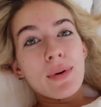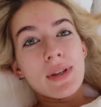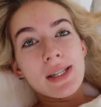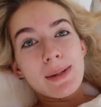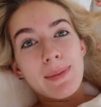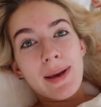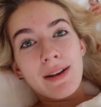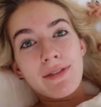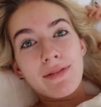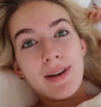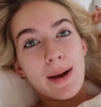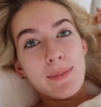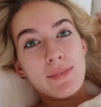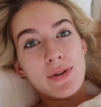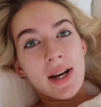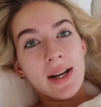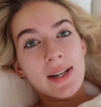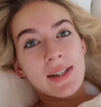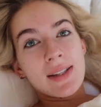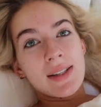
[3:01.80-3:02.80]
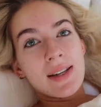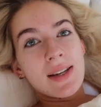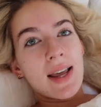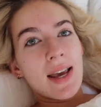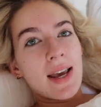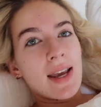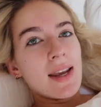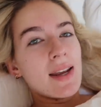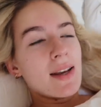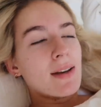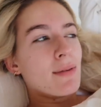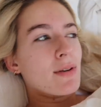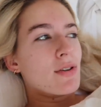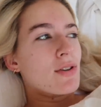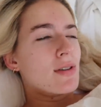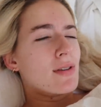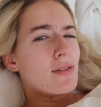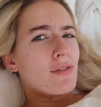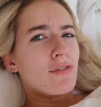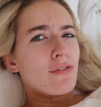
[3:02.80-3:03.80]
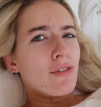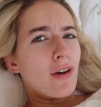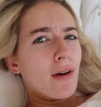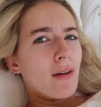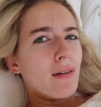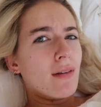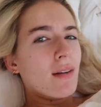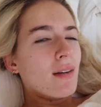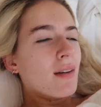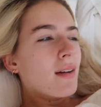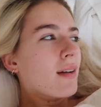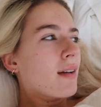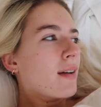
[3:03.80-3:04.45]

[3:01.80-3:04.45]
wants to make flapjacks today, which is fun.